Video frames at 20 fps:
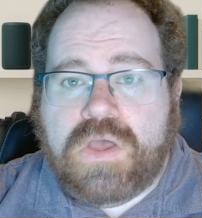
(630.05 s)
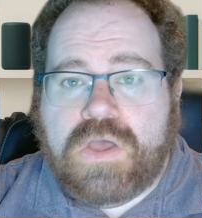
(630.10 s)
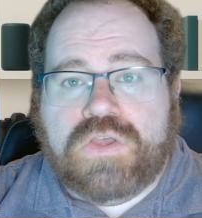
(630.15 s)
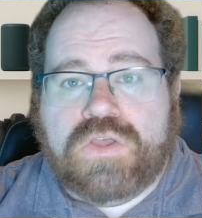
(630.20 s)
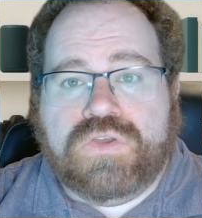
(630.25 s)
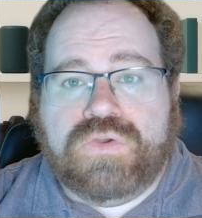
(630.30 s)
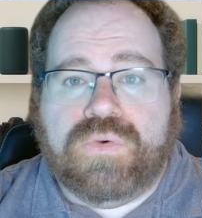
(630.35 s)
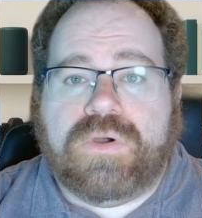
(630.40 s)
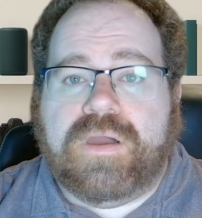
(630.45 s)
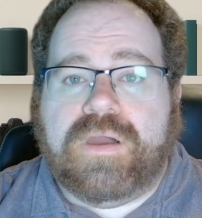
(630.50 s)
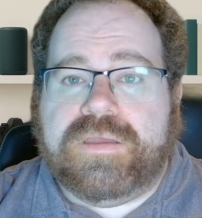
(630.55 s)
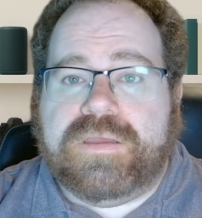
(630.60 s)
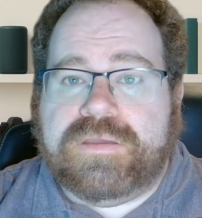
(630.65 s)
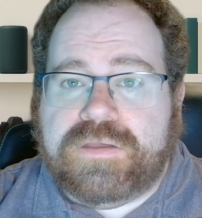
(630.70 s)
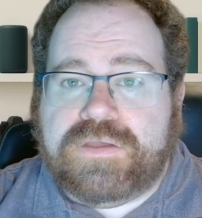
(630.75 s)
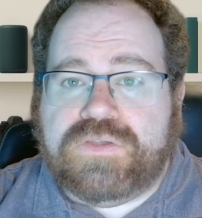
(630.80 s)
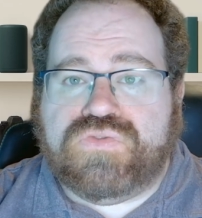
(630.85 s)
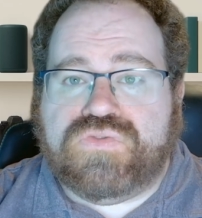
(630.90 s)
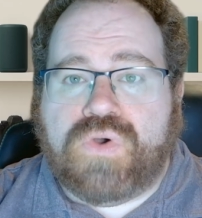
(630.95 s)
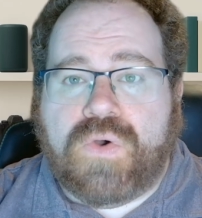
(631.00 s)
You are in
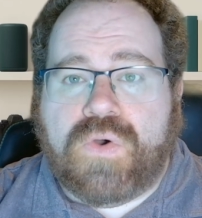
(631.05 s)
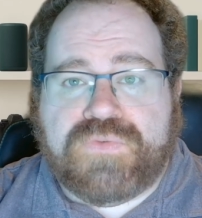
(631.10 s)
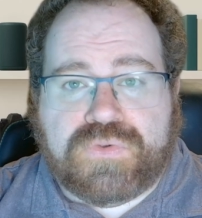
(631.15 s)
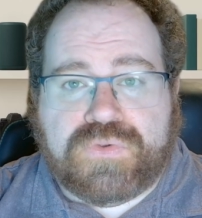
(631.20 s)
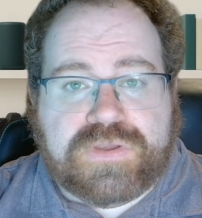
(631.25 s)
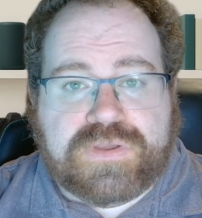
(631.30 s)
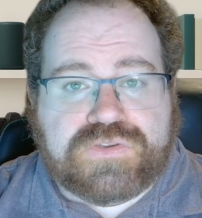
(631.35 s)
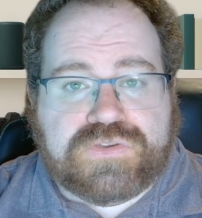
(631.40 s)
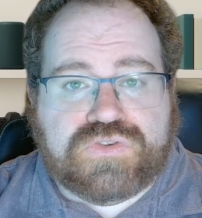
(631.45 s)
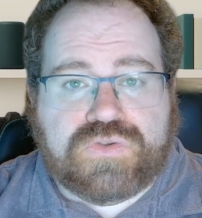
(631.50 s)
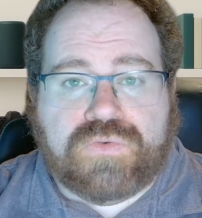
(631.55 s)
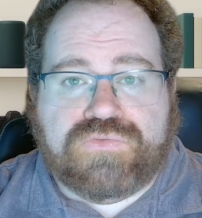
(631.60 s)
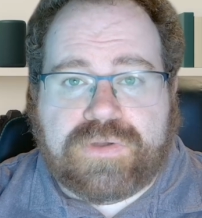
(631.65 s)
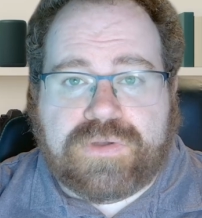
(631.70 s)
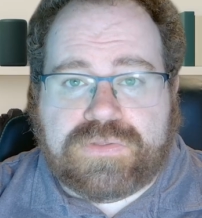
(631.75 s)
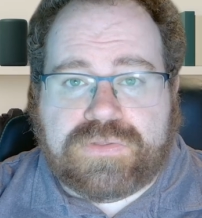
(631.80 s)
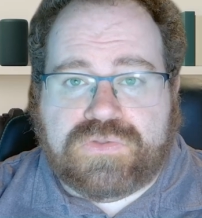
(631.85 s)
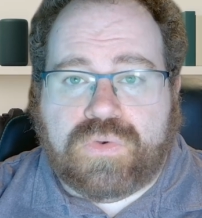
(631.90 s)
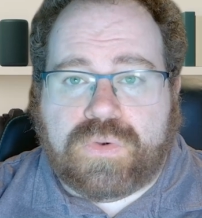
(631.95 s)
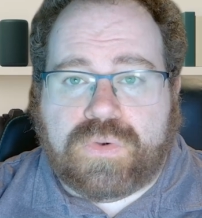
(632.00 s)
control of your digital
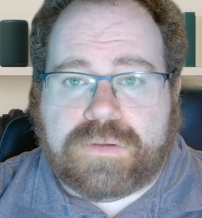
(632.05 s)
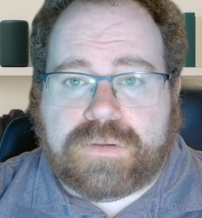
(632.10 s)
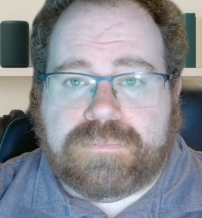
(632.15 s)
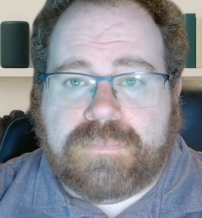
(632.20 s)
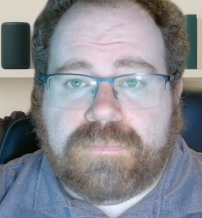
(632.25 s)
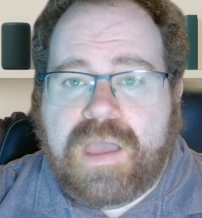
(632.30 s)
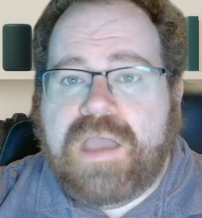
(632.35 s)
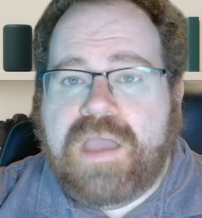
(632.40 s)
front door.